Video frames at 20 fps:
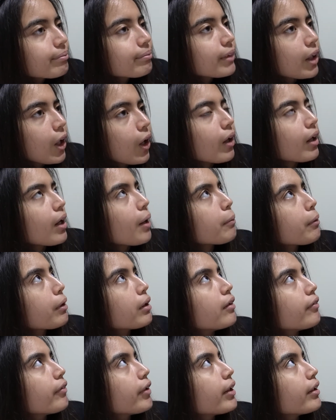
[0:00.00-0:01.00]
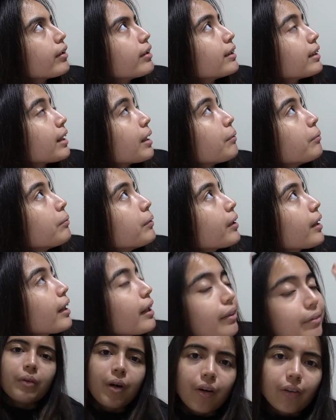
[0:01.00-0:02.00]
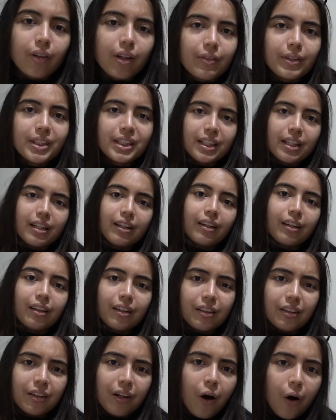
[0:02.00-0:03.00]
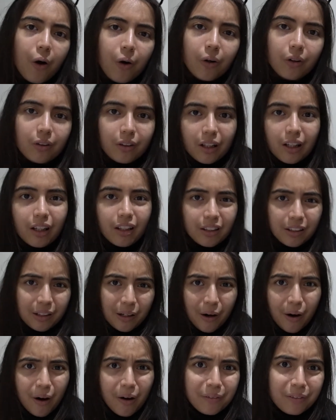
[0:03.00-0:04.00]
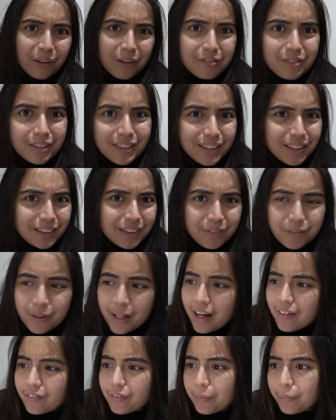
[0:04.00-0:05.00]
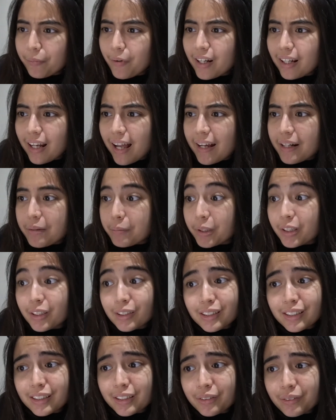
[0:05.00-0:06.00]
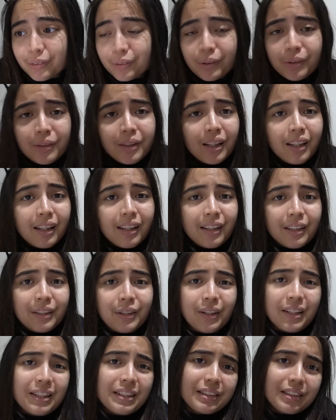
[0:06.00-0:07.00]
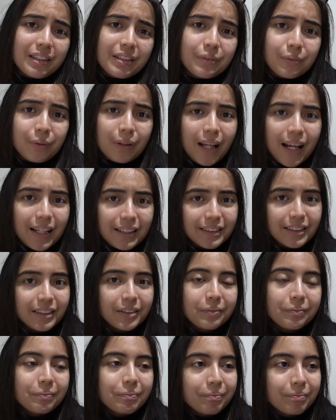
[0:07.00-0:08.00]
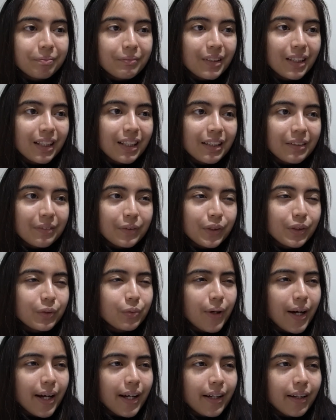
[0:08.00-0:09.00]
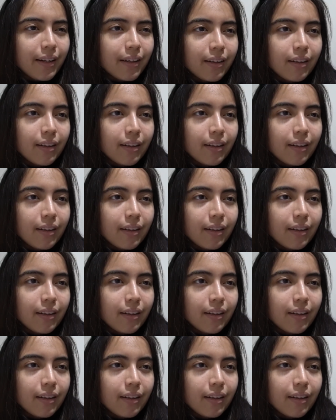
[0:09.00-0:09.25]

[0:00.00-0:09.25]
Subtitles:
God, I'm not leaving this time. Okay. Wow, that was a long conversation we had from one line, because it's true. Your innocence won't last, which is why I